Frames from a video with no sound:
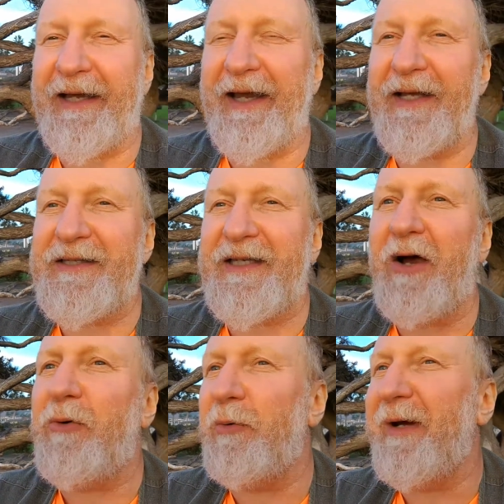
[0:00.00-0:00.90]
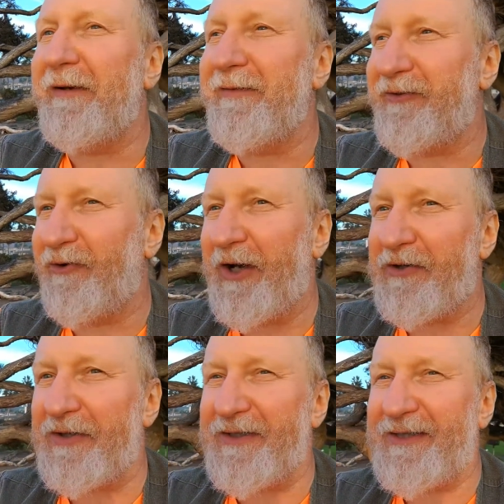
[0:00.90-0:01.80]
and sound wave
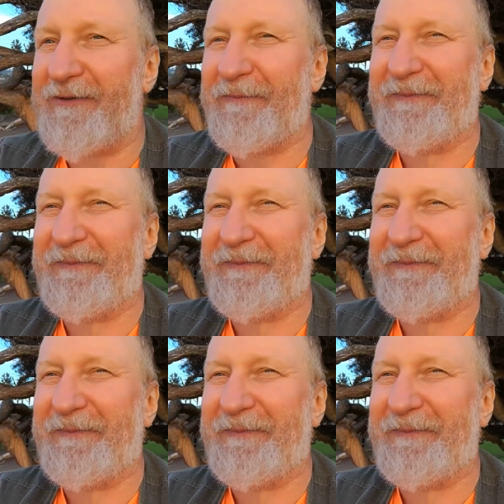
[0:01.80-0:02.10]
interactions.